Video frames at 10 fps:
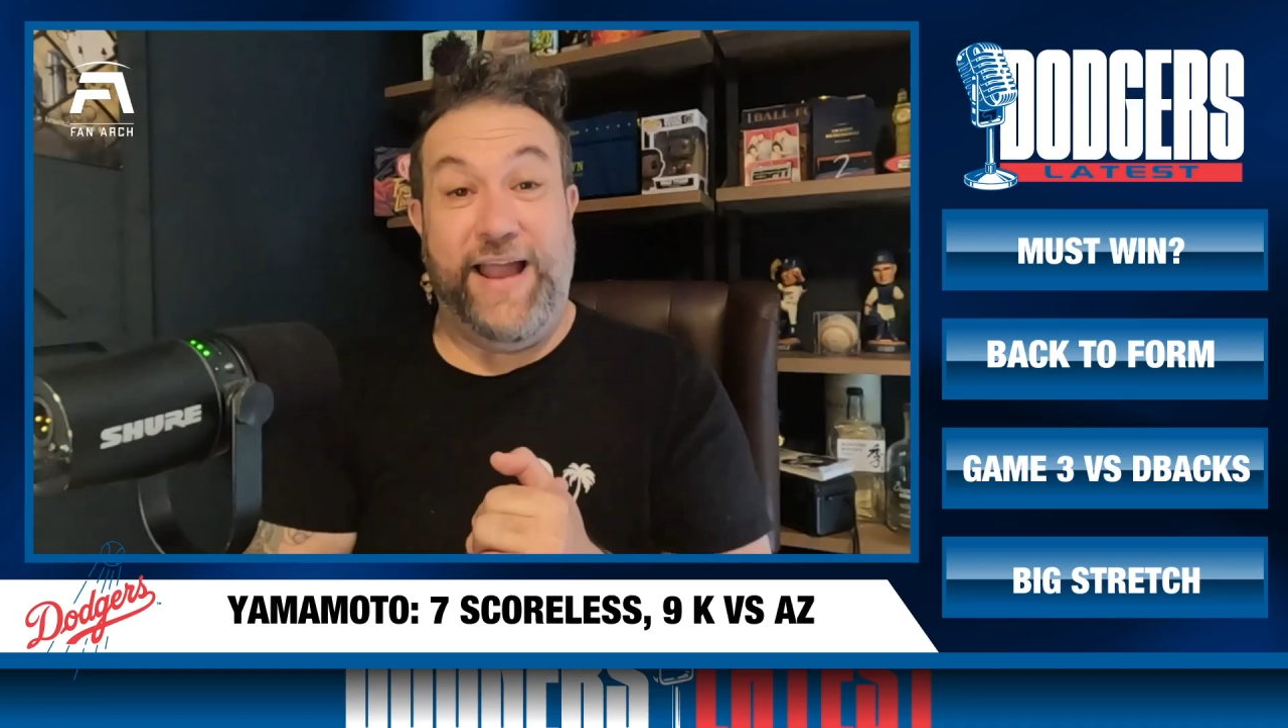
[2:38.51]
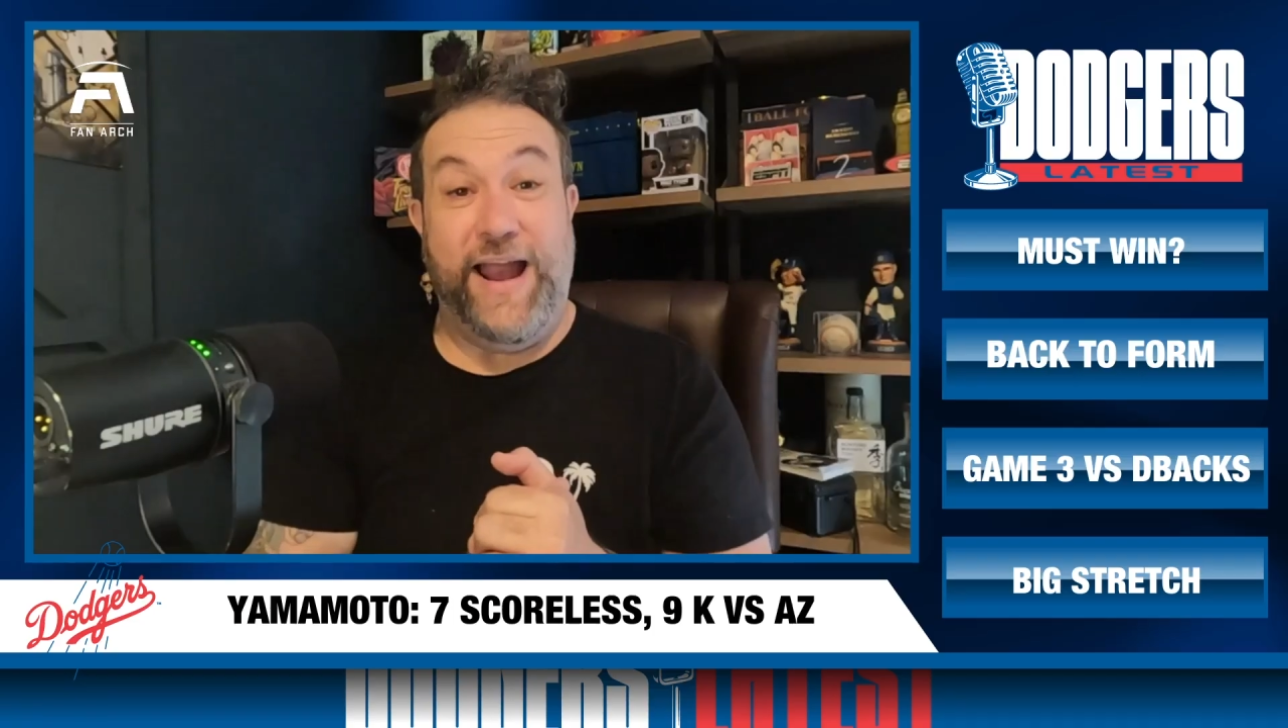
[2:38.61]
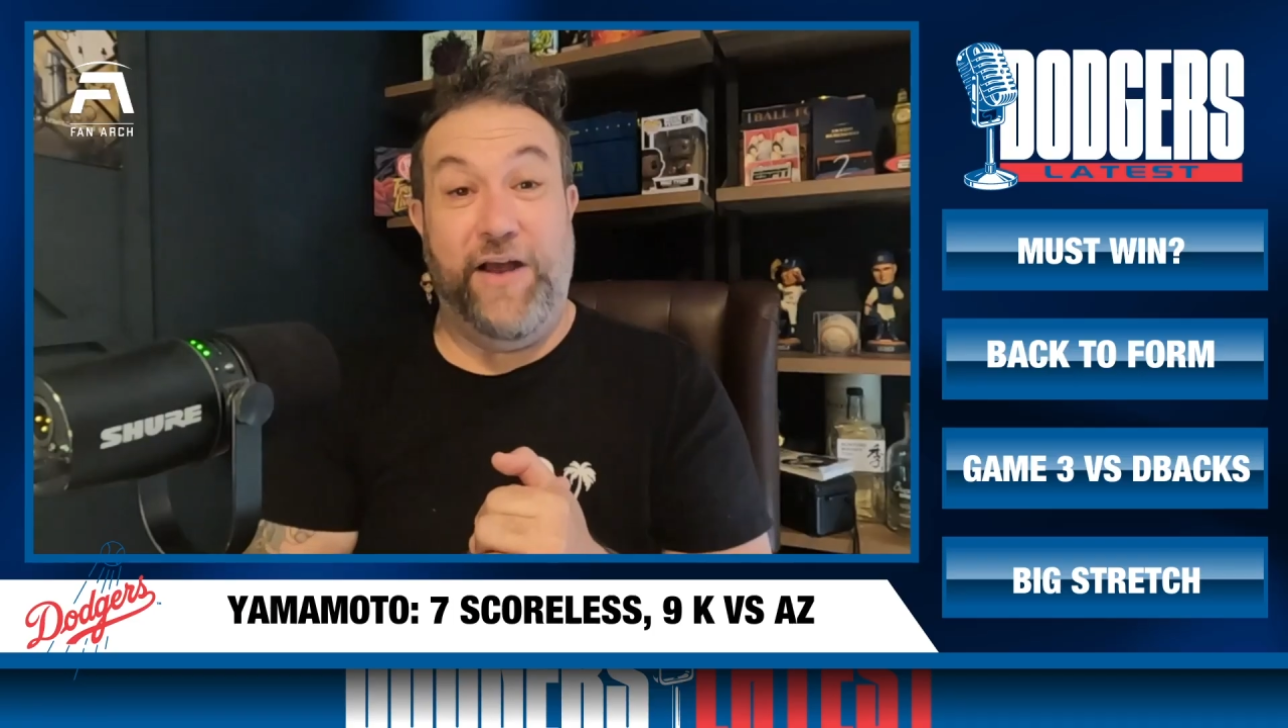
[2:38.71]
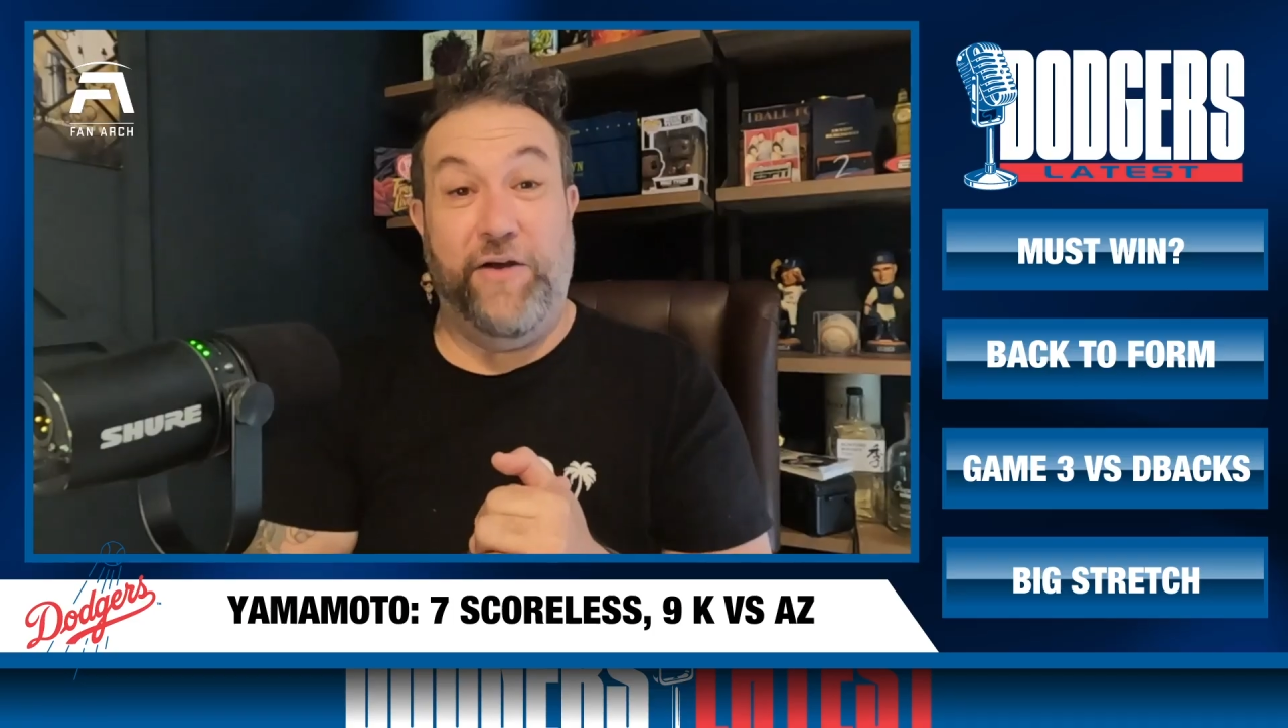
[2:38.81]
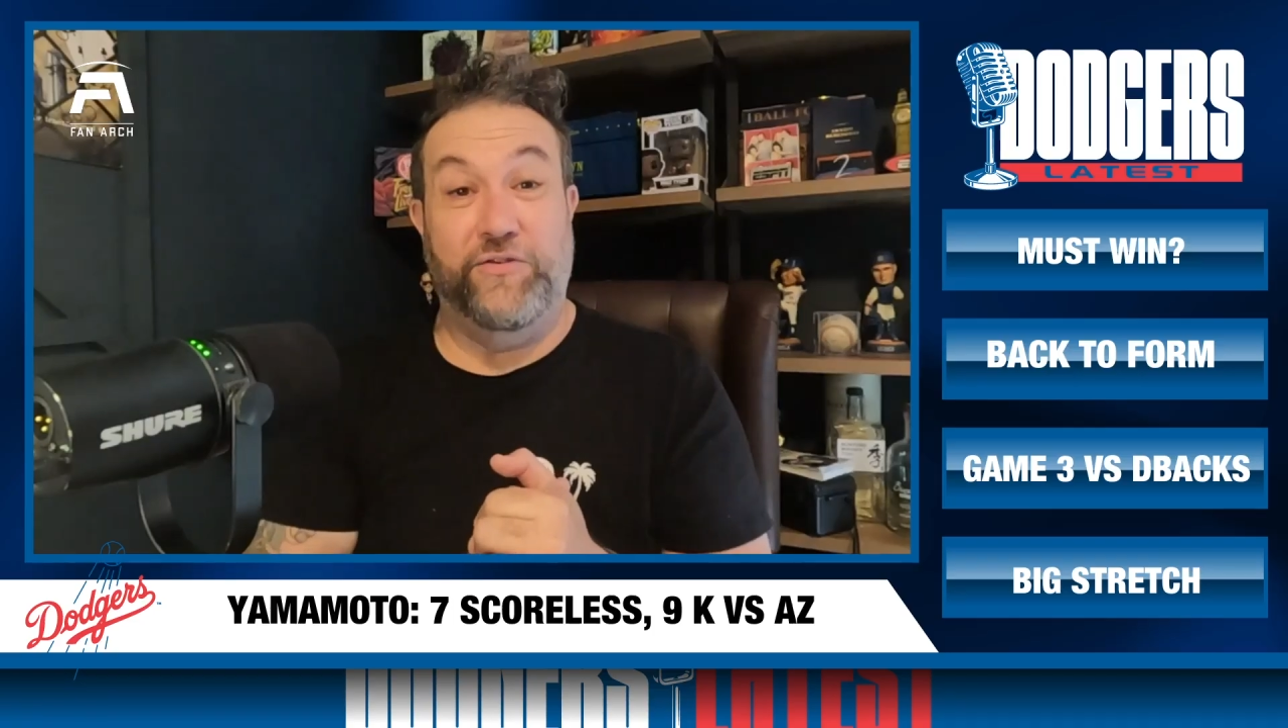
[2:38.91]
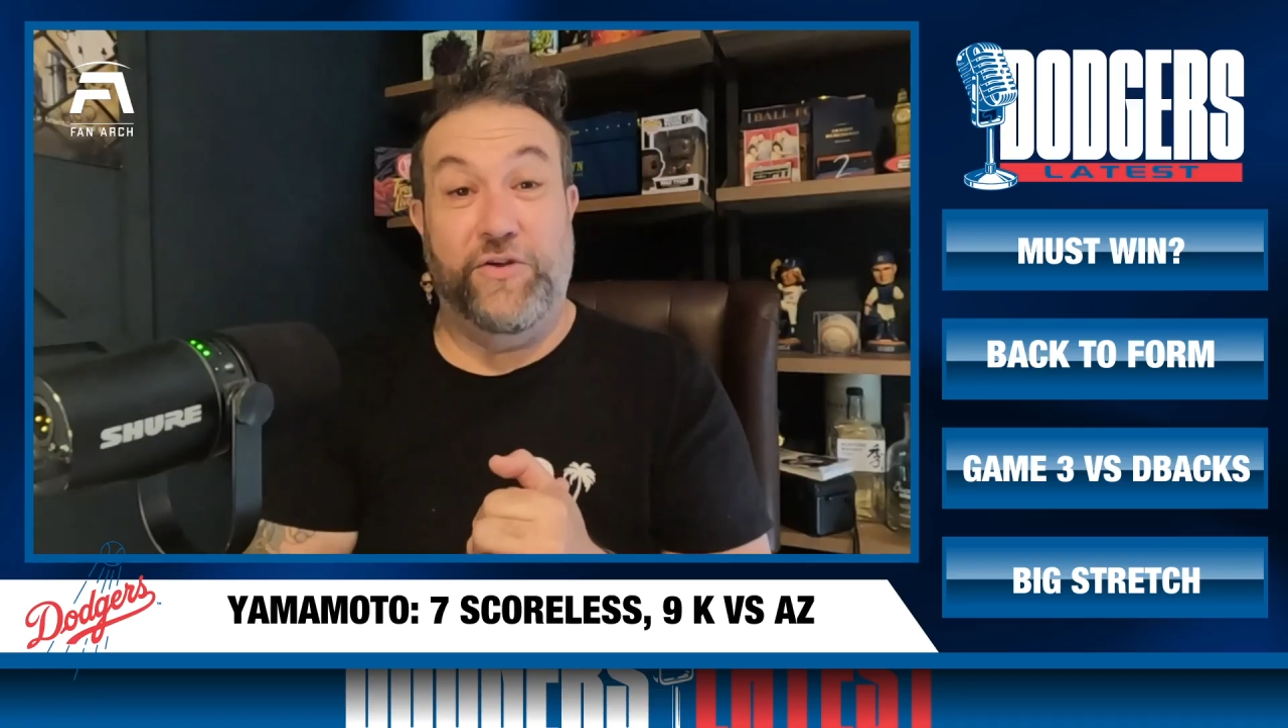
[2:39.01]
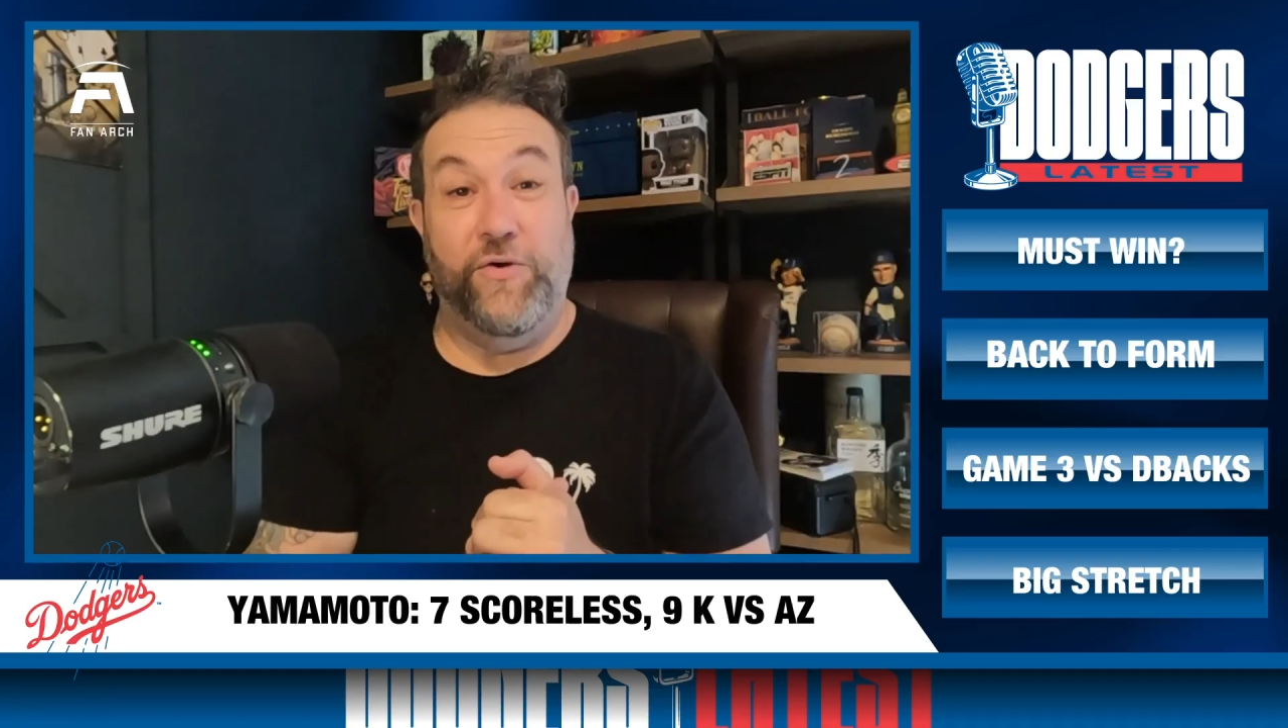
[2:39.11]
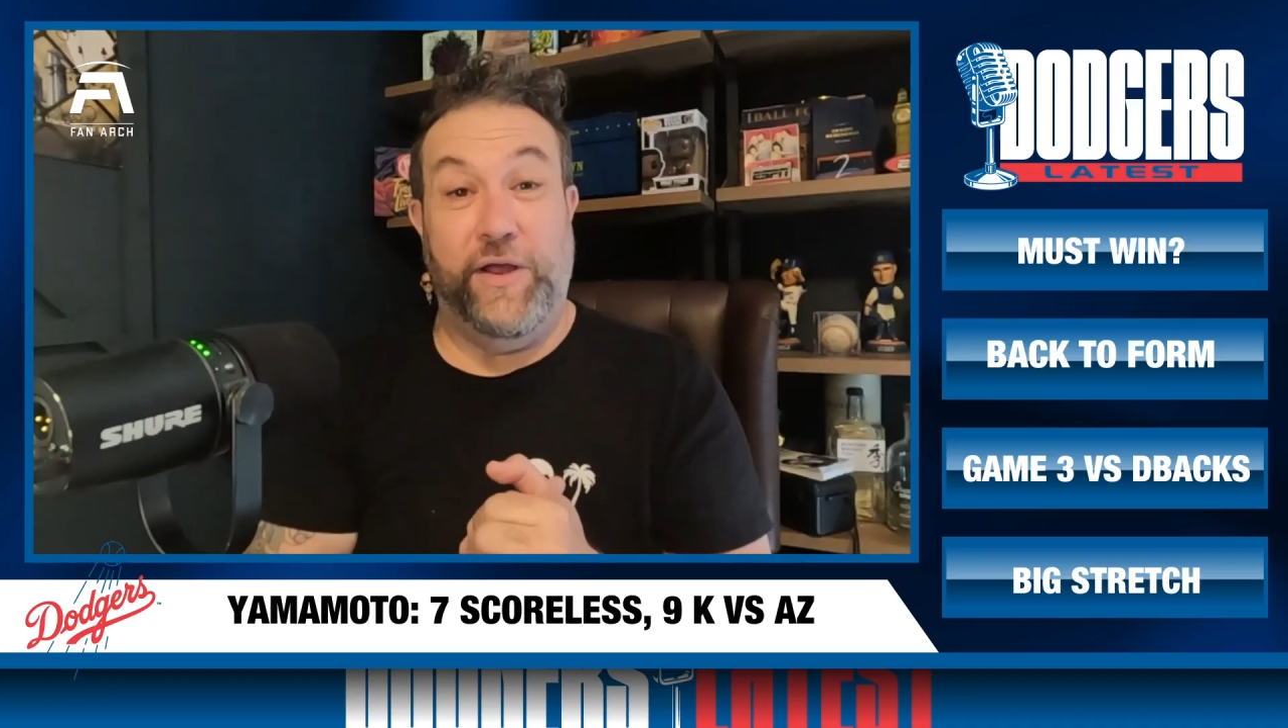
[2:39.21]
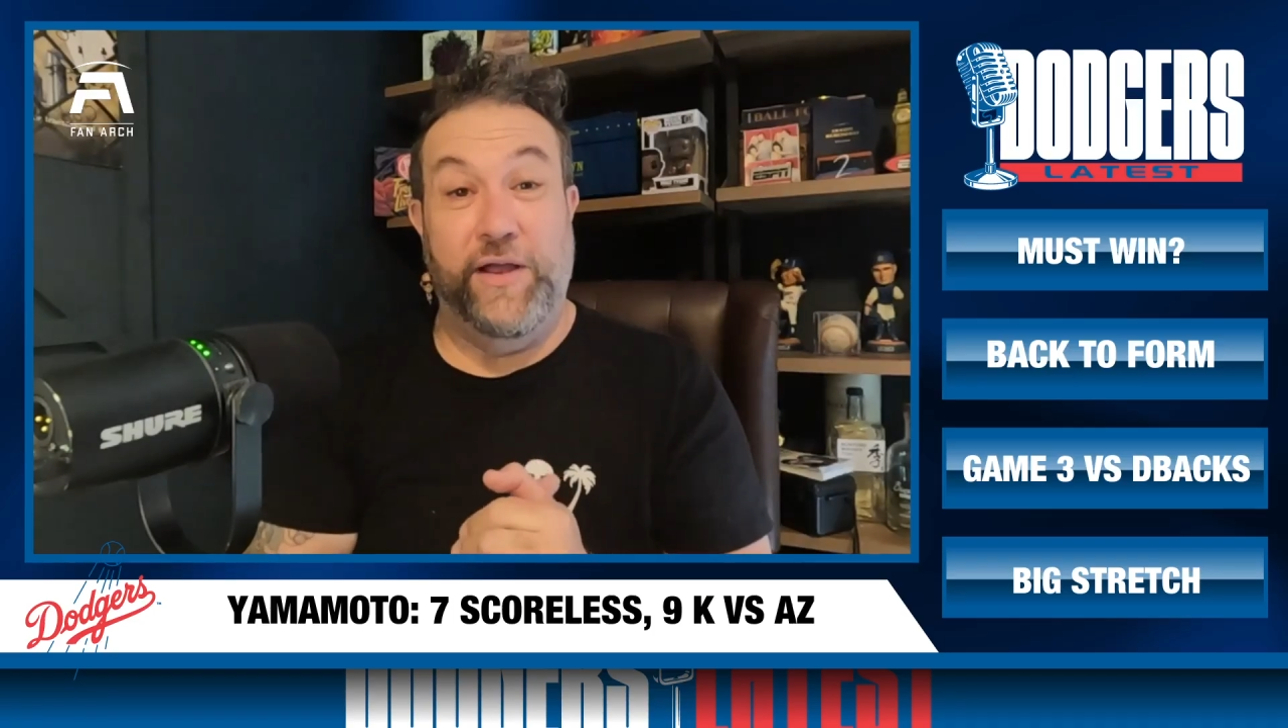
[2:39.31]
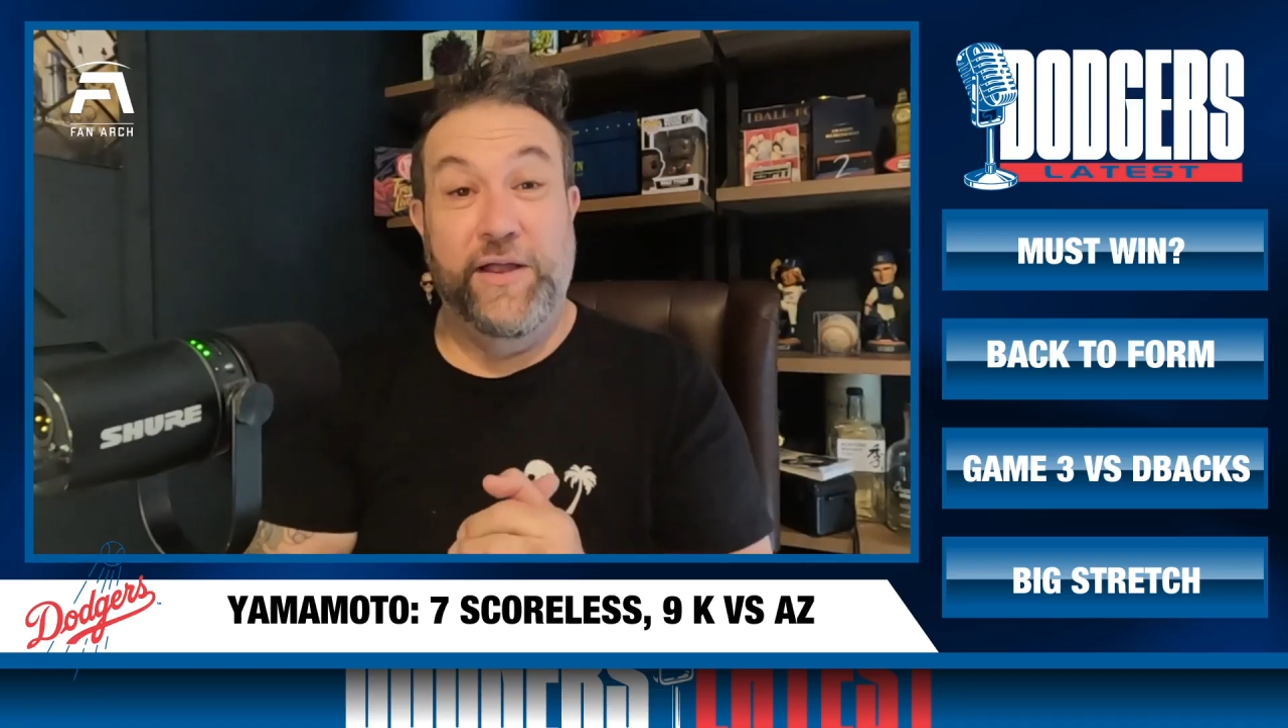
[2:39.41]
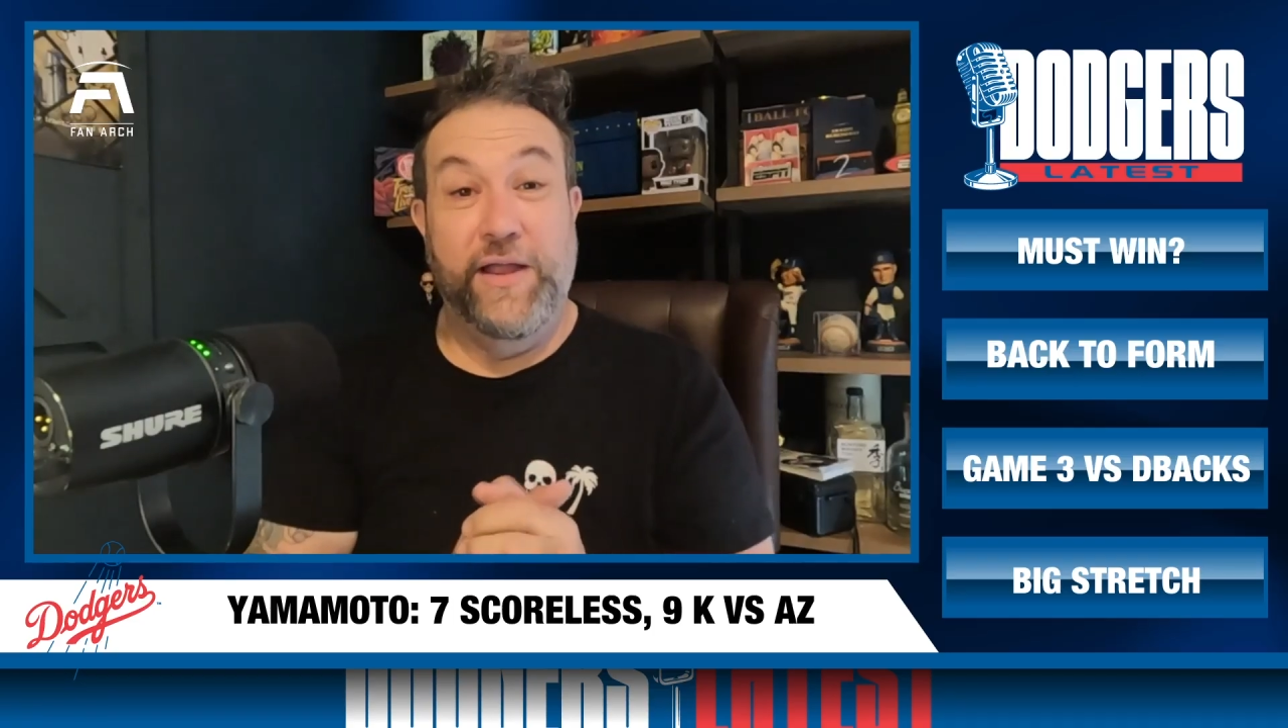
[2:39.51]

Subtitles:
Arizona.